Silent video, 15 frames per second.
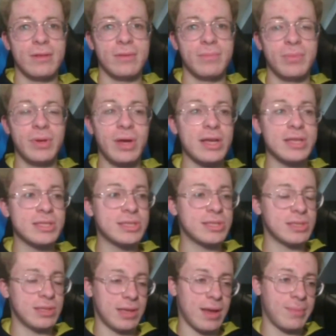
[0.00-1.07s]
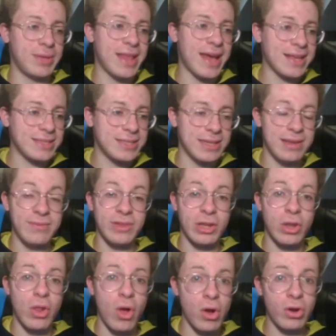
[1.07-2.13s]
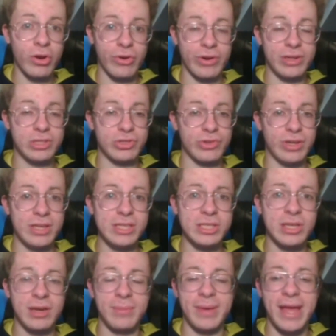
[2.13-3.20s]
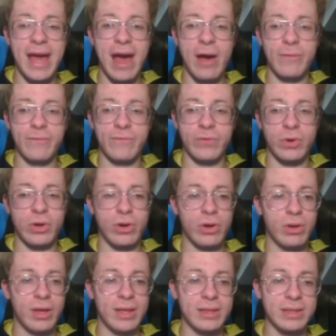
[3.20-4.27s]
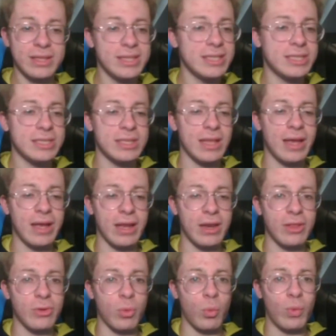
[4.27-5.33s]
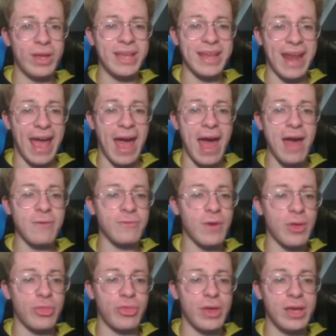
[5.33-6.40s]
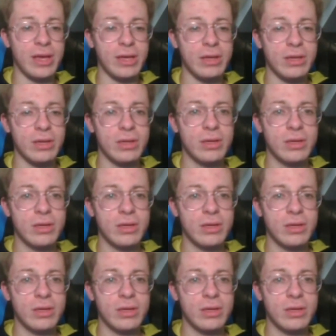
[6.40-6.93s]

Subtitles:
Because, I mean, that's an even longer injury. He's going to be out for at least, another week and a half, I think.